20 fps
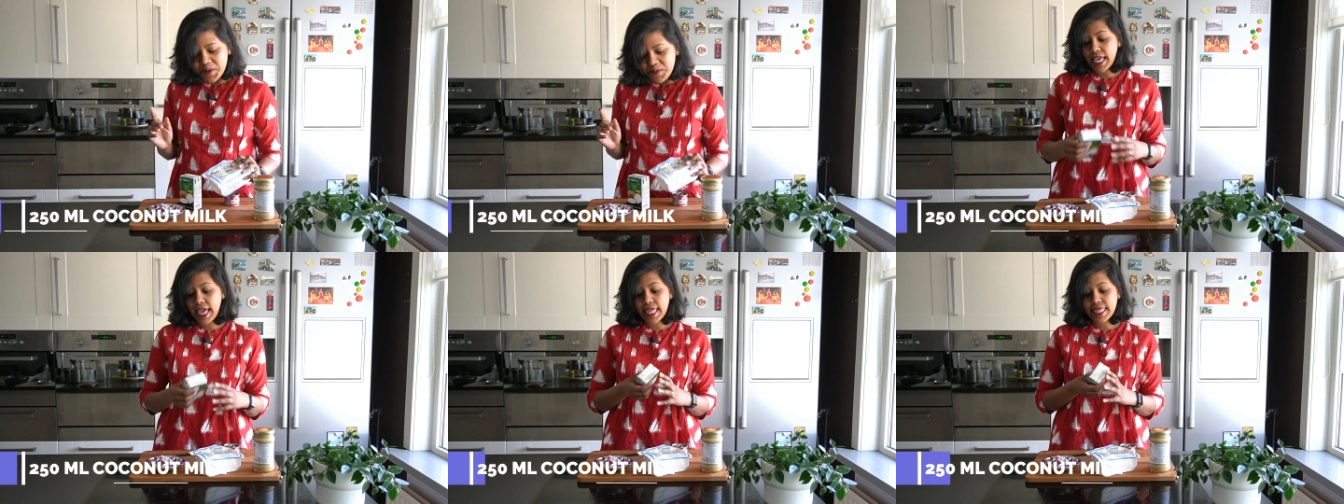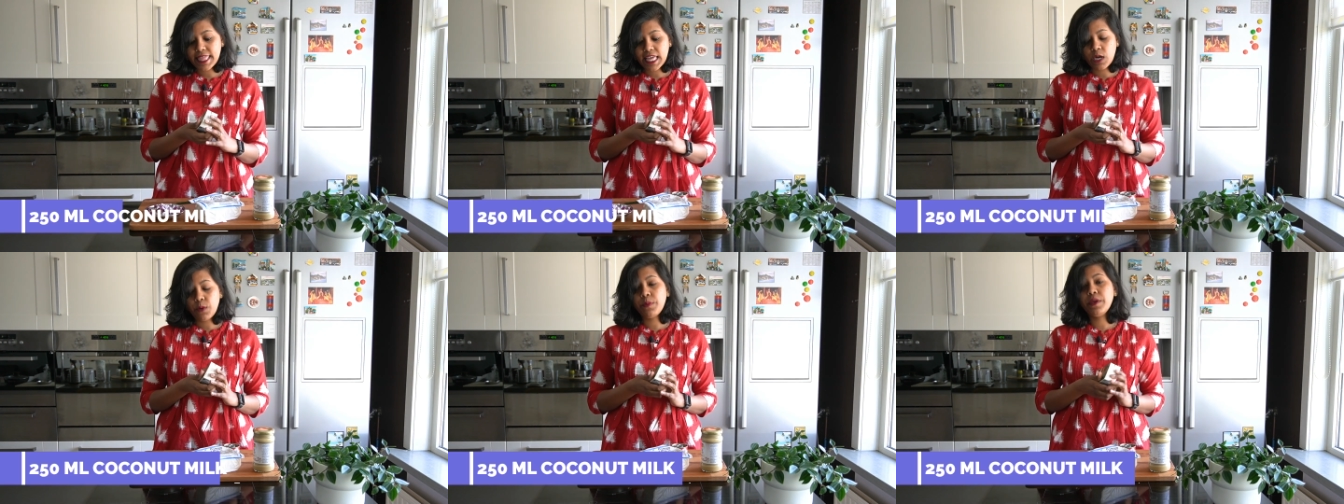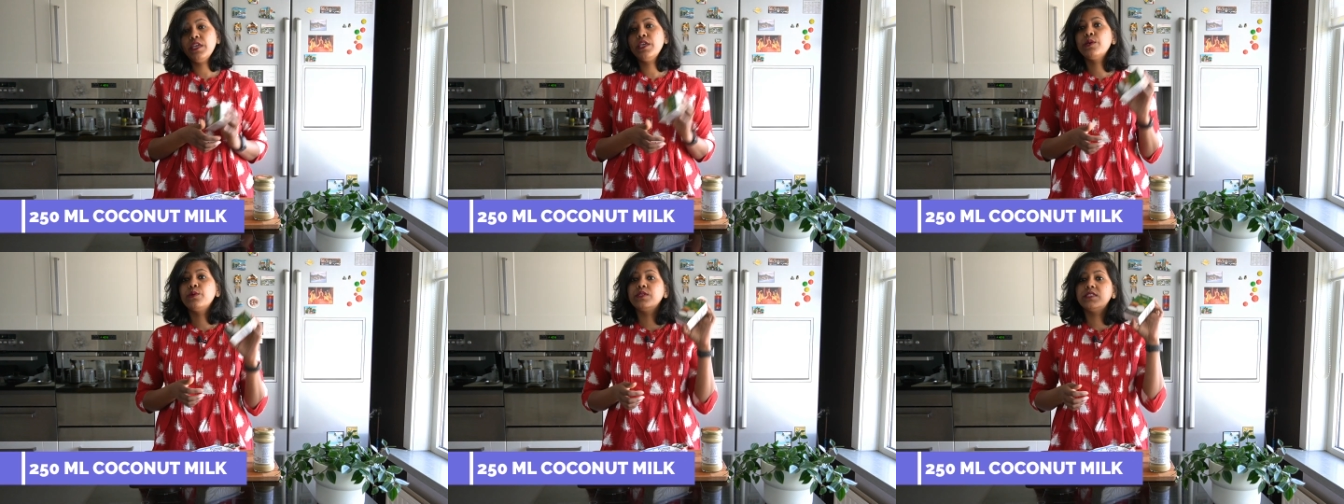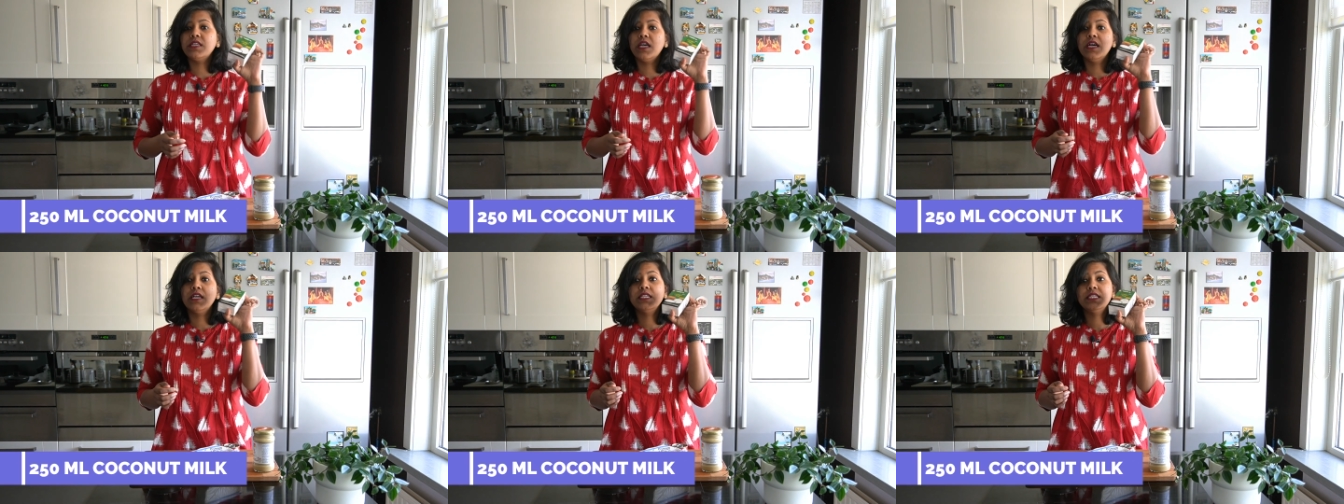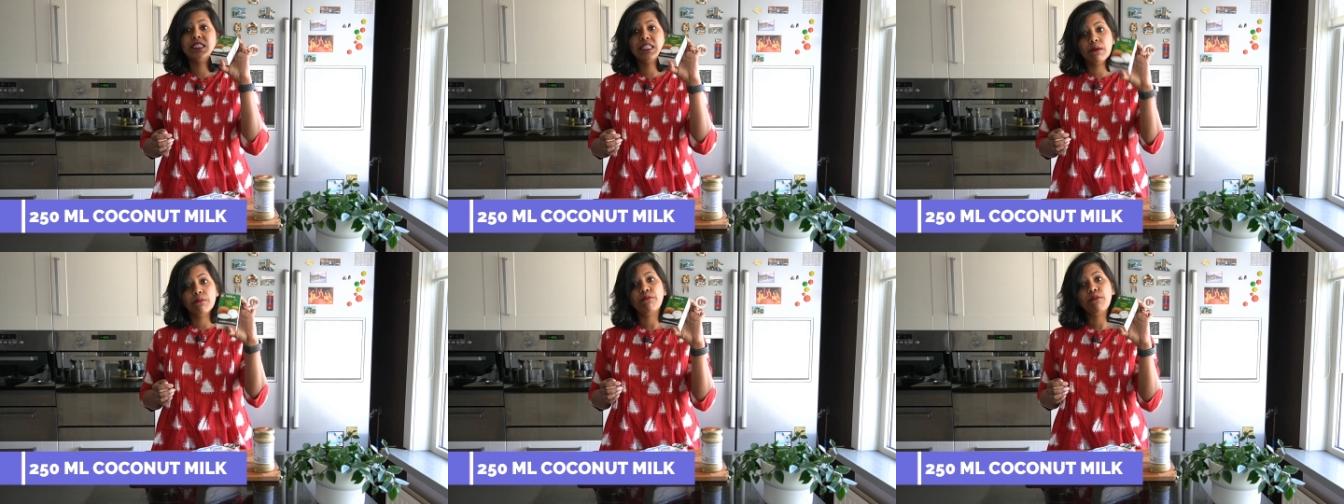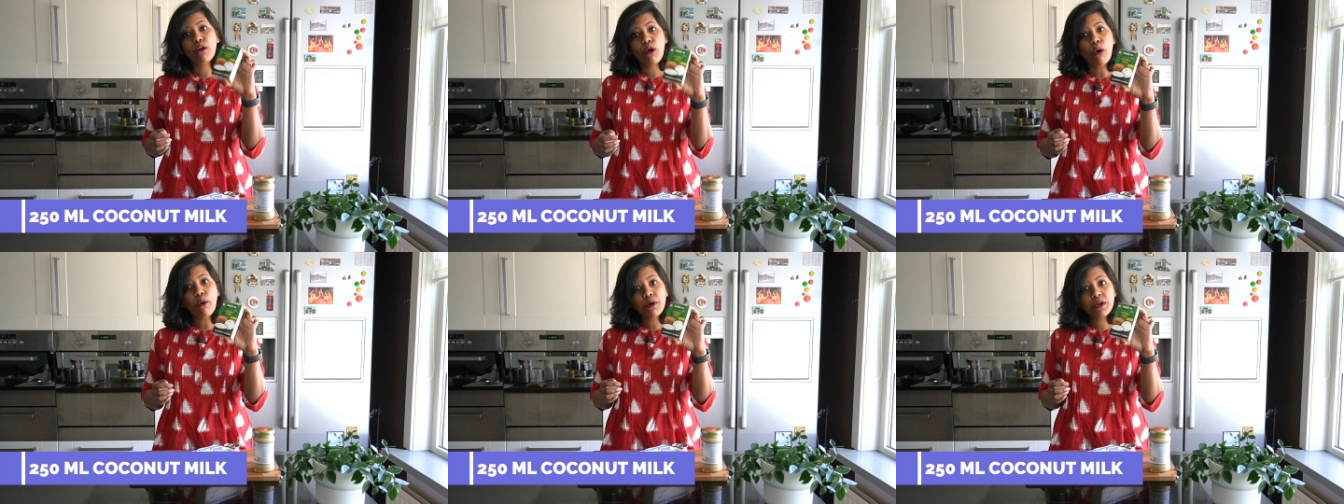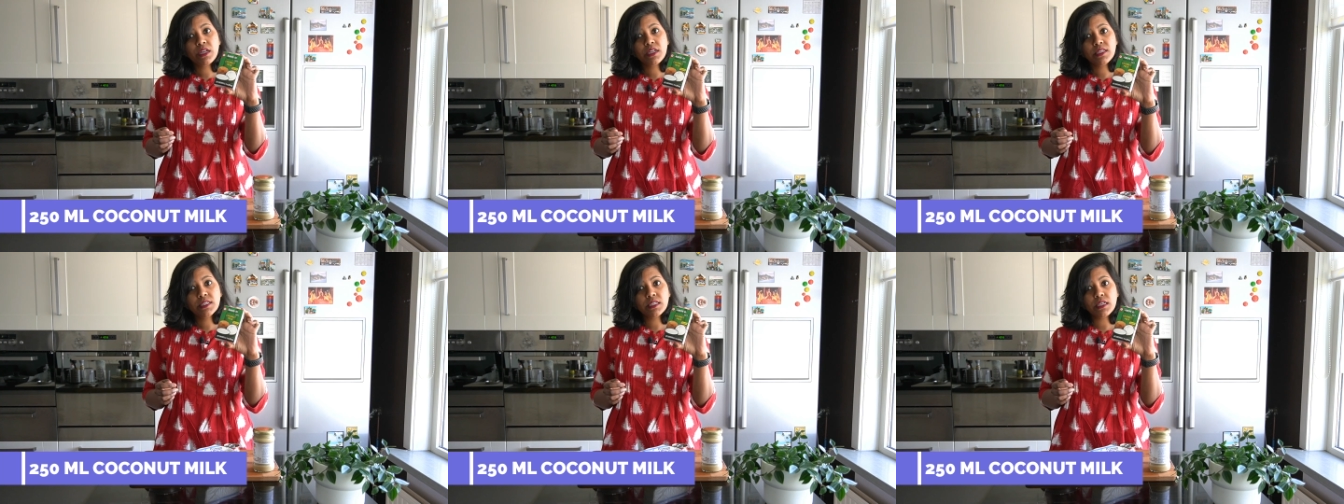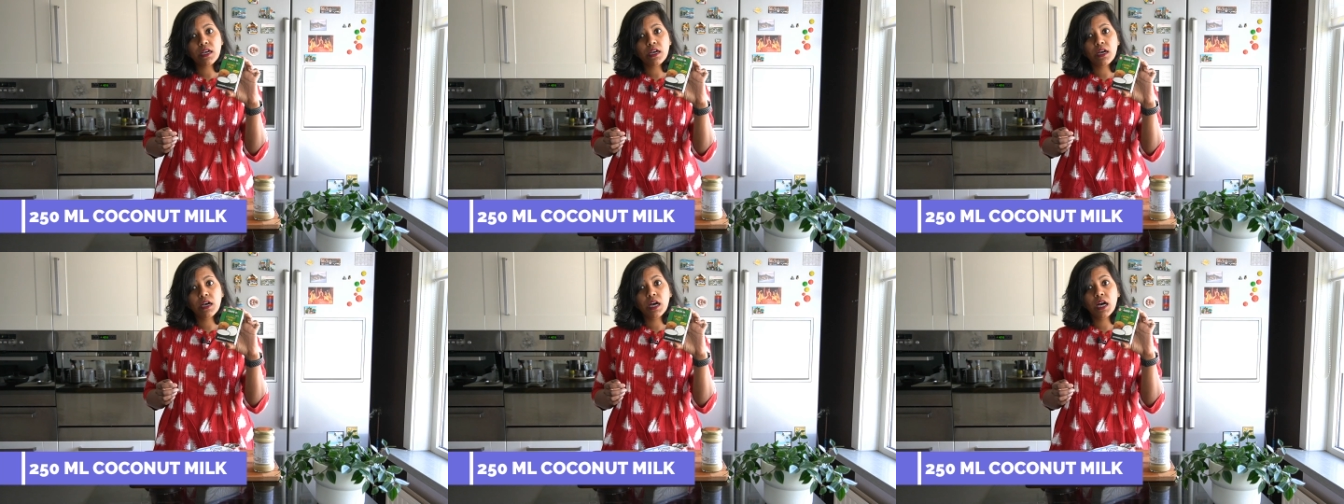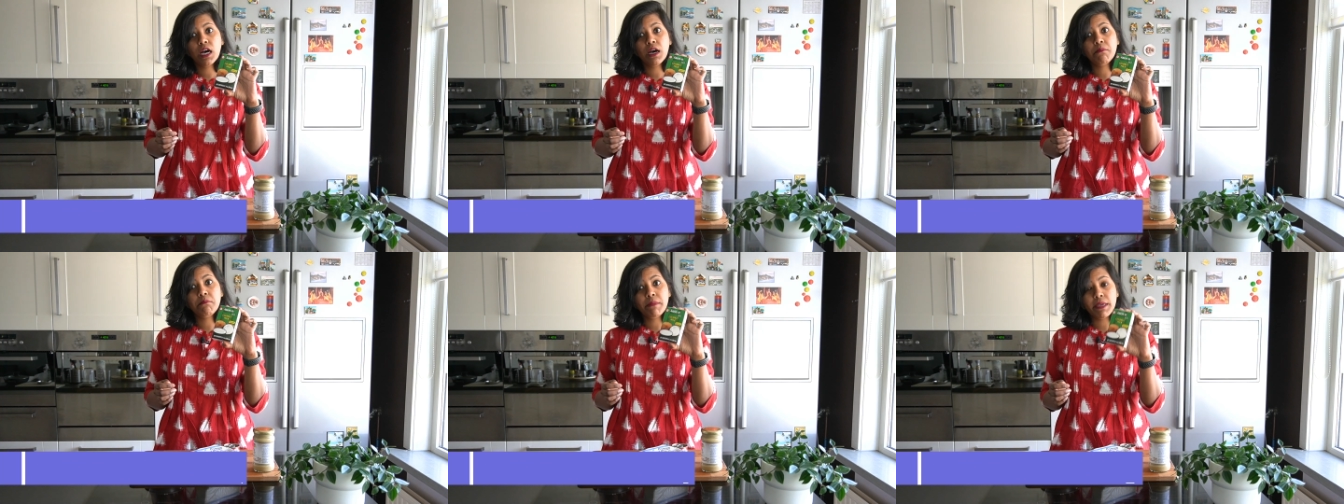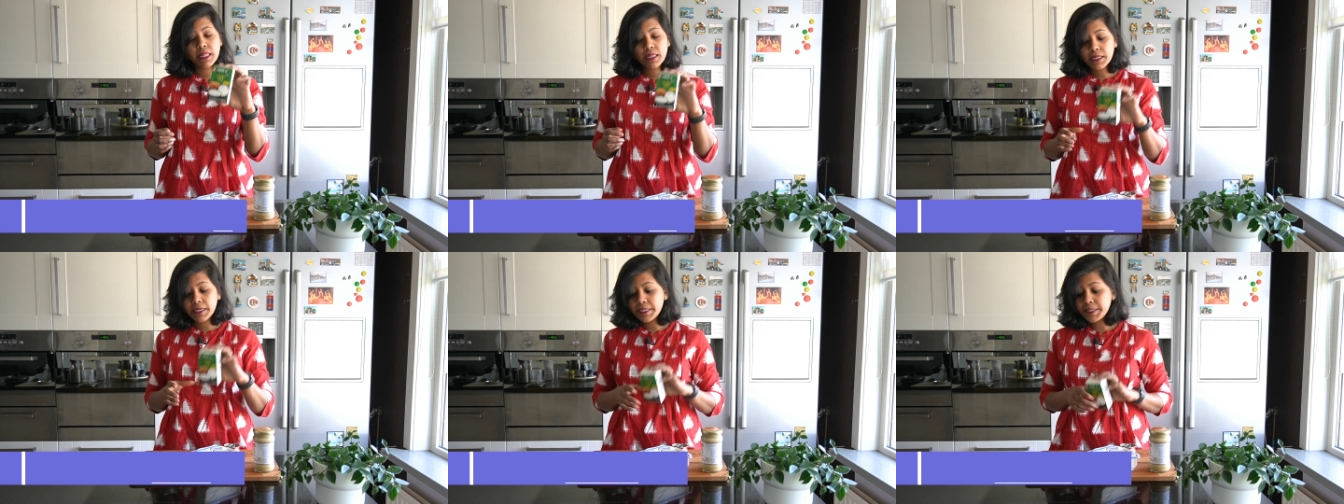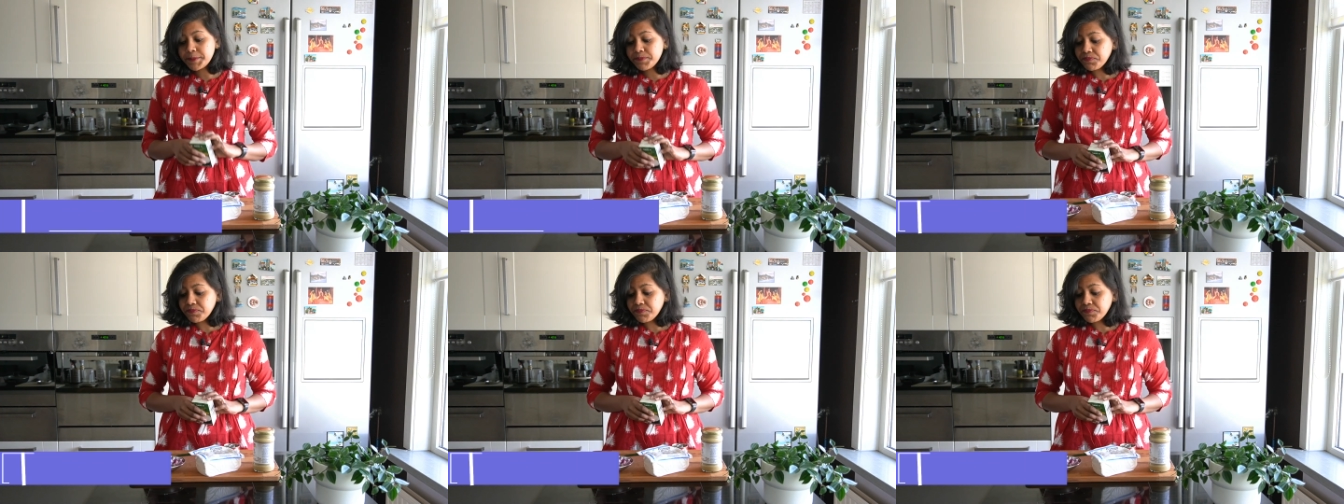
And then we use some coconut milk.